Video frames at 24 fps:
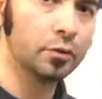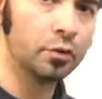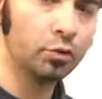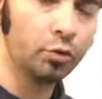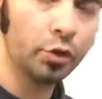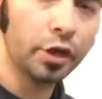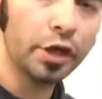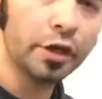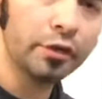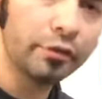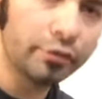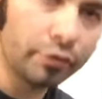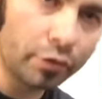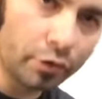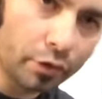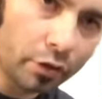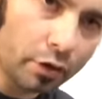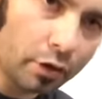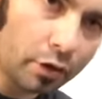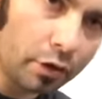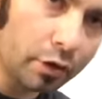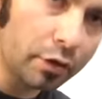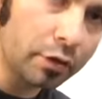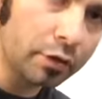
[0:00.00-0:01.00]
We get phone
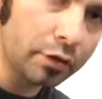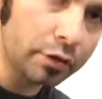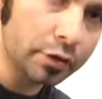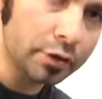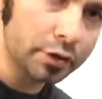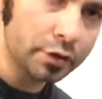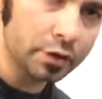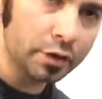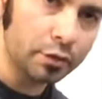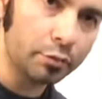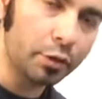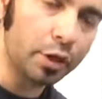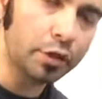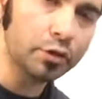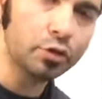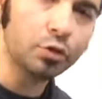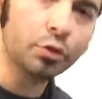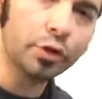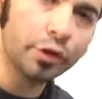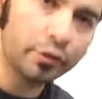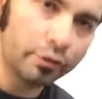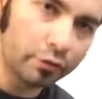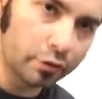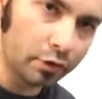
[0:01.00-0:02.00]
calls, about
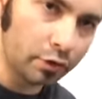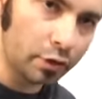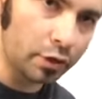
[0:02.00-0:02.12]
20 phone